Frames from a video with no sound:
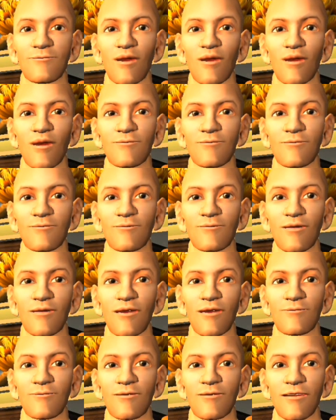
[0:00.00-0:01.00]
So essentially
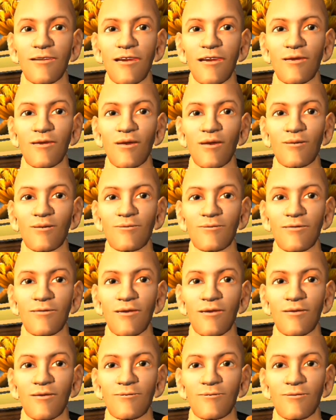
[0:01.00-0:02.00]
what we're trying to do is
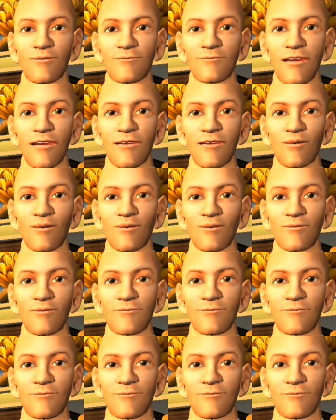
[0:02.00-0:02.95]
to be clear on,